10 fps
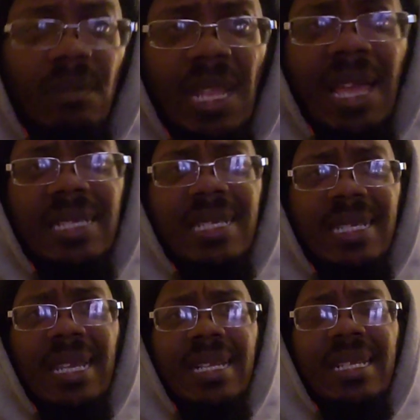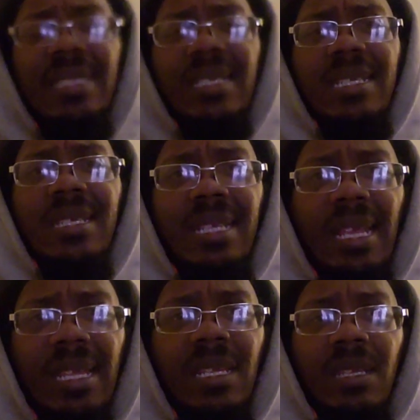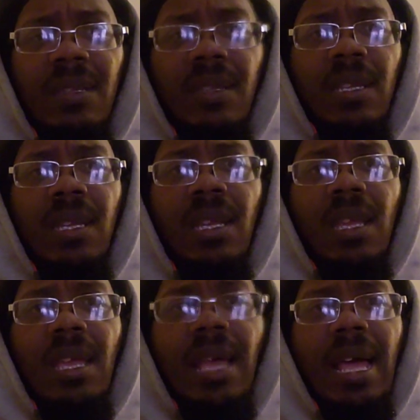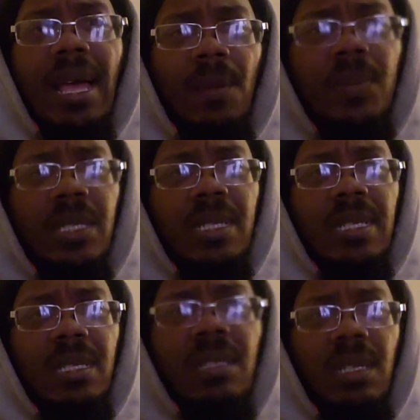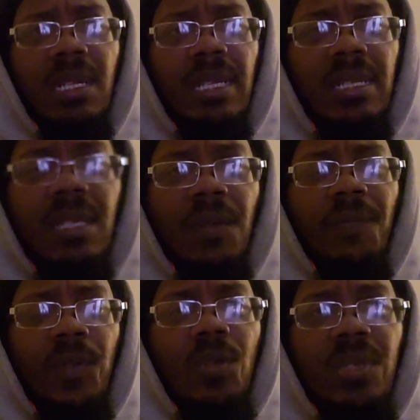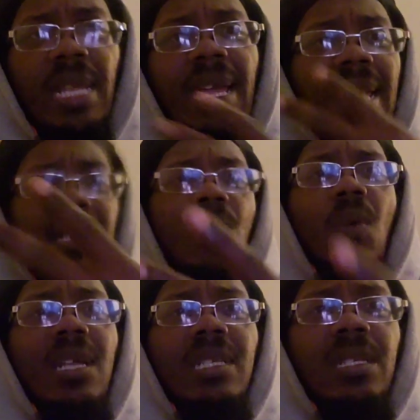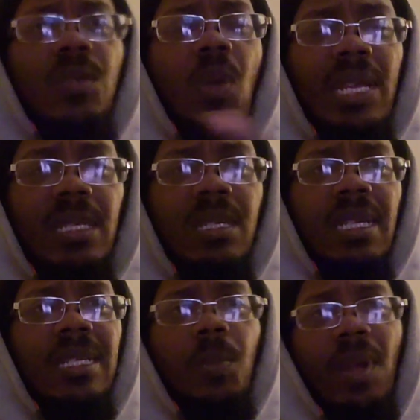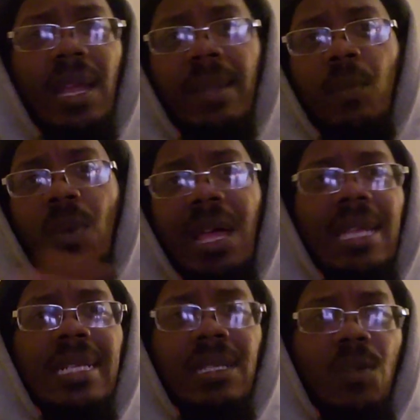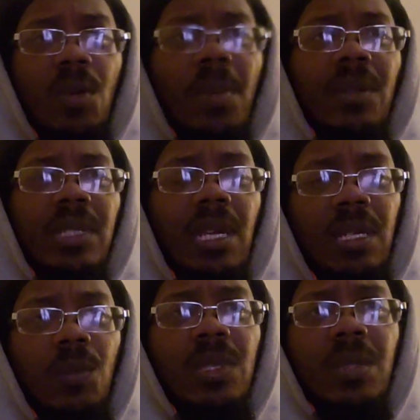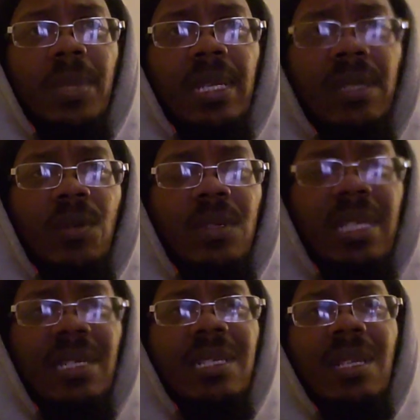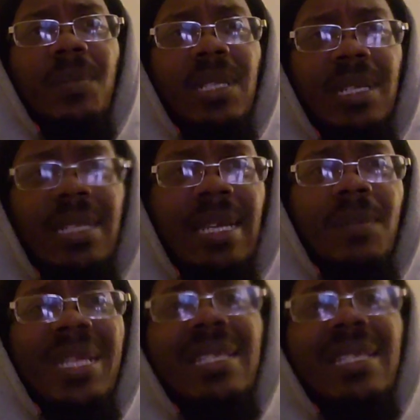I say that to say I was just looking confused. Like I had to watch it twice. And that's probably why I didn't know about the other ones being all that. Because I'm looking at him.